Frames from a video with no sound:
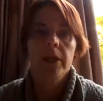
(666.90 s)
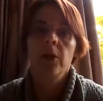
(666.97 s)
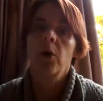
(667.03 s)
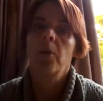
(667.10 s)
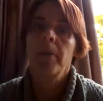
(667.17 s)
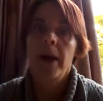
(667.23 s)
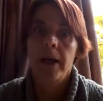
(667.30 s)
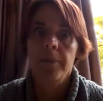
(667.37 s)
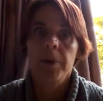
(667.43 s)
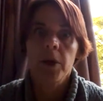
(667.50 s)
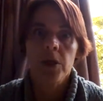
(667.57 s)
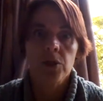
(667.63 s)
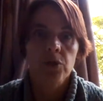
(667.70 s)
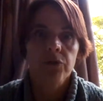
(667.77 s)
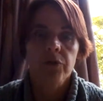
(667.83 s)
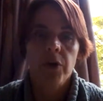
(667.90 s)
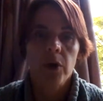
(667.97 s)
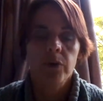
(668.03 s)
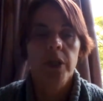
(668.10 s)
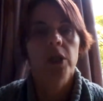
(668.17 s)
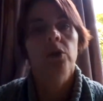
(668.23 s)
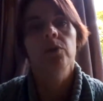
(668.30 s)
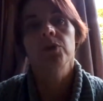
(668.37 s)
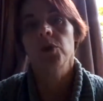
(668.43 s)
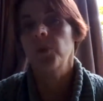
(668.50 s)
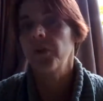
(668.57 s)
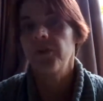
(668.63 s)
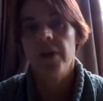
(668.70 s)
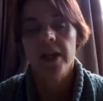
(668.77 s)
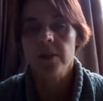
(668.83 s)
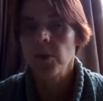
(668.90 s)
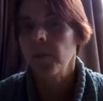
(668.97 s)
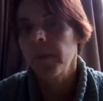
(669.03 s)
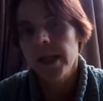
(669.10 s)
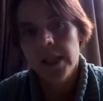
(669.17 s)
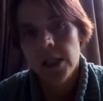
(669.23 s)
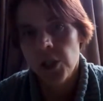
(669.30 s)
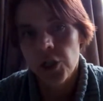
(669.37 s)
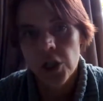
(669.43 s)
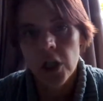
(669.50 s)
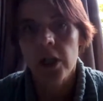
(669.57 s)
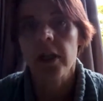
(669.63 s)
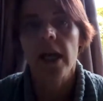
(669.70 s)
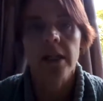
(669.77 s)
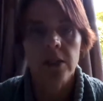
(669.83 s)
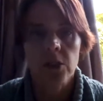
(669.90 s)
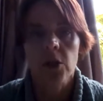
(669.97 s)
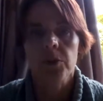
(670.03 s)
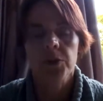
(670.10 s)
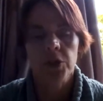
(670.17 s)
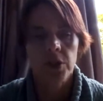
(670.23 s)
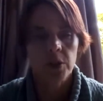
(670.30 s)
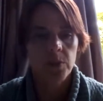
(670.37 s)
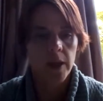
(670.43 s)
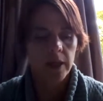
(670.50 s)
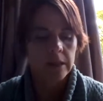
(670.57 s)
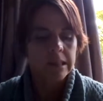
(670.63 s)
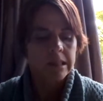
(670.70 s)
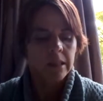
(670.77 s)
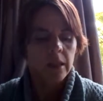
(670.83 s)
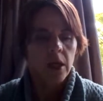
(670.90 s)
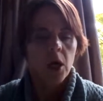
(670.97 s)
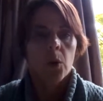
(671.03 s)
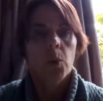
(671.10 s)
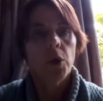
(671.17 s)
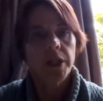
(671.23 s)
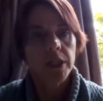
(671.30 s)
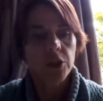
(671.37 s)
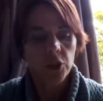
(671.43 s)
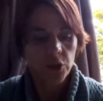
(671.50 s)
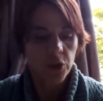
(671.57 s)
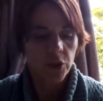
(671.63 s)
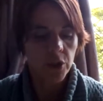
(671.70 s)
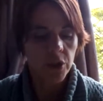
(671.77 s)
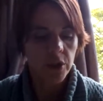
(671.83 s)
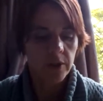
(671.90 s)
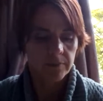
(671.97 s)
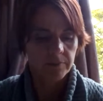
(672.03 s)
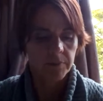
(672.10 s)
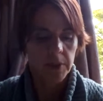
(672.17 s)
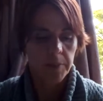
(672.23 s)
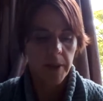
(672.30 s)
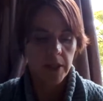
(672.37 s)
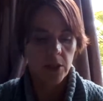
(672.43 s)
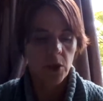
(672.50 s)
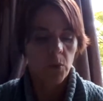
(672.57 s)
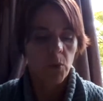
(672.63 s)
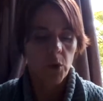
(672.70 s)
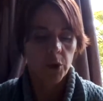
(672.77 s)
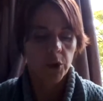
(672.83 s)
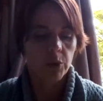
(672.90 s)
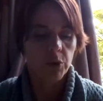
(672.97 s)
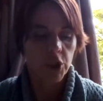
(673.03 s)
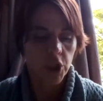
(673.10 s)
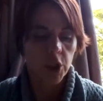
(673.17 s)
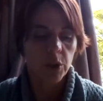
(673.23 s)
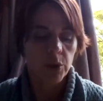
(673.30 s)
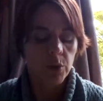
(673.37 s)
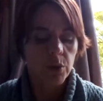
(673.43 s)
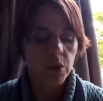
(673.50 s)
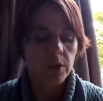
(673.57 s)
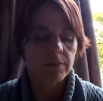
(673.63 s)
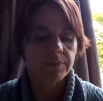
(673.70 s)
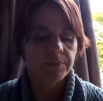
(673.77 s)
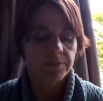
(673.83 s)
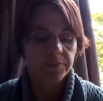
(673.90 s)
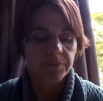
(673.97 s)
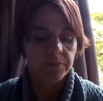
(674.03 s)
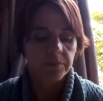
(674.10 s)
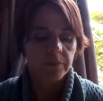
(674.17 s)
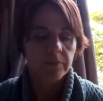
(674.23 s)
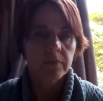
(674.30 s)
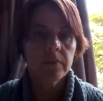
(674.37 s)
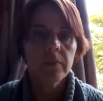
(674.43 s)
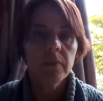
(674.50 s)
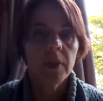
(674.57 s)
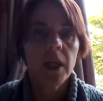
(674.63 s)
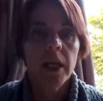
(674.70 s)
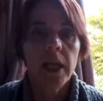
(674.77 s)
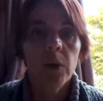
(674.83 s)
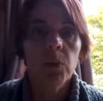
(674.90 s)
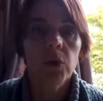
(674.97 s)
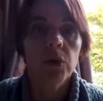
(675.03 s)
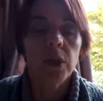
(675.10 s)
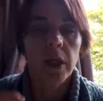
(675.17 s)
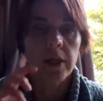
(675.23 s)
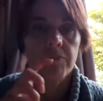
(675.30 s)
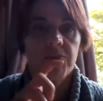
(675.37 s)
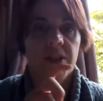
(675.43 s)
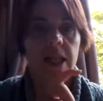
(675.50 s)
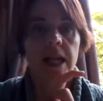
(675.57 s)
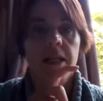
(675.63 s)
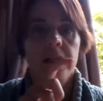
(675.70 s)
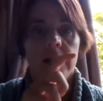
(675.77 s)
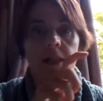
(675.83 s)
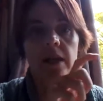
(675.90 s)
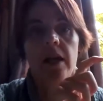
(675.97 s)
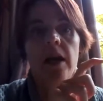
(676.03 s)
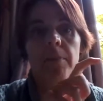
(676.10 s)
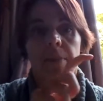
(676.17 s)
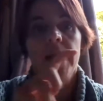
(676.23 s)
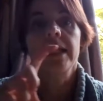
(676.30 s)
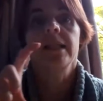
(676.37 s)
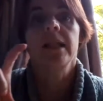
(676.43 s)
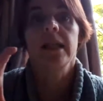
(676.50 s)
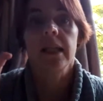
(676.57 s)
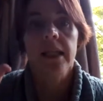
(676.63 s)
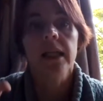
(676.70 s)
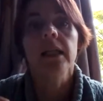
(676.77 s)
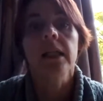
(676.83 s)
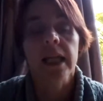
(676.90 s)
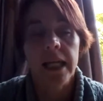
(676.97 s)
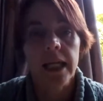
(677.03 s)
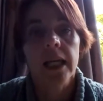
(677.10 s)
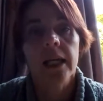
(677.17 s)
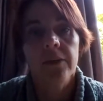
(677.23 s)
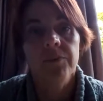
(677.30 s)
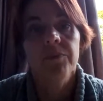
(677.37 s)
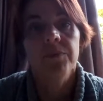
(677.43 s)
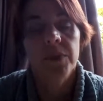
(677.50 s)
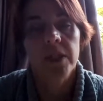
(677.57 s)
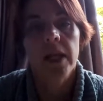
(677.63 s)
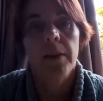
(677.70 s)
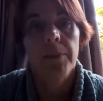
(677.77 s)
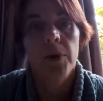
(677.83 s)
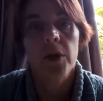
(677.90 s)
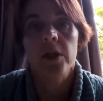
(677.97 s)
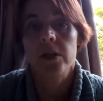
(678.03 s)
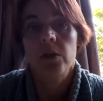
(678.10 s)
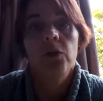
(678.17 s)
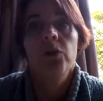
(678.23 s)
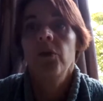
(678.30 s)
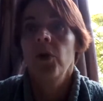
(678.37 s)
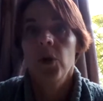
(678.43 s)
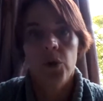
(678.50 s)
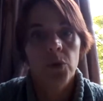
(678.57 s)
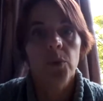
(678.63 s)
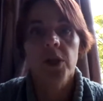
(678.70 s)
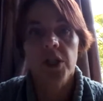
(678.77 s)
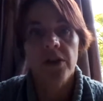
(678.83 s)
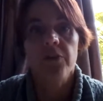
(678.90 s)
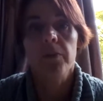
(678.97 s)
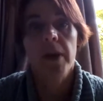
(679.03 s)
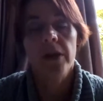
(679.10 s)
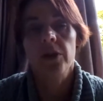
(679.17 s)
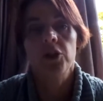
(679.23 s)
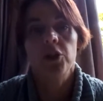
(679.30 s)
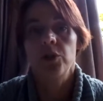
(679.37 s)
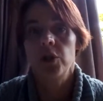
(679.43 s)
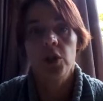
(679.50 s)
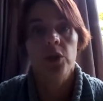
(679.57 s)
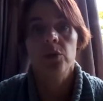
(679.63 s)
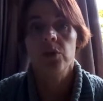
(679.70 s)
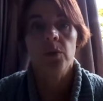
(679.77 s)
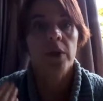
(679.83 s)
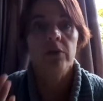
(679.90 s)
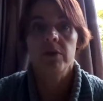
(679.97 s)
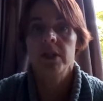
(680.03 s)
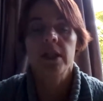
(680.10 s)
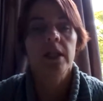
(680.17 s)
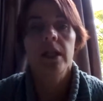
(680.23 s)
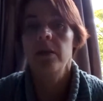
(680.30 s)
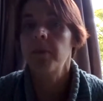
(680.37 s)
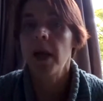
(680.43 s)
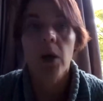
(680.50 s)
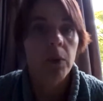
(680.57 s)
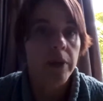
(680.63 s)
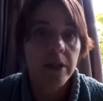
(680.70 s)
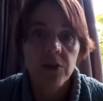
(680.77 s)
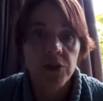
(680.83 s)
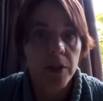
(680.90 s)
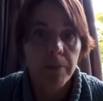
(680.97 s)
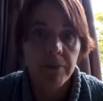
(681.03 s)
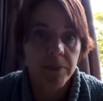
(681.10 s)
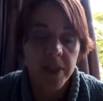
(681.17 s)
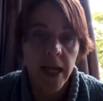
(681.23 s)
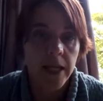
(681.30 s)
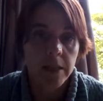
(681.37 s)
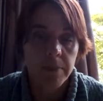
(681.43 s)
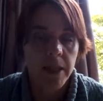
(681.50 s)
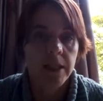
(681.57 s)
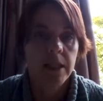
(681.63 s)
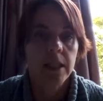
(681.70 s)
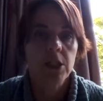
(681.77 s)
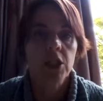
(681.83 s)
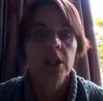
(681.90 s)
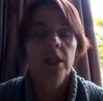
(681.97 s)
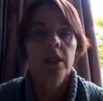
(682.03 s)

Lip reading: know on my personal phone, it comes up with Facebook Messenger. That's an option as well. And what it does, depending on what you choose, it will send basically a link to that person through whichever method you choose, whether it's an email, whether it's a text message.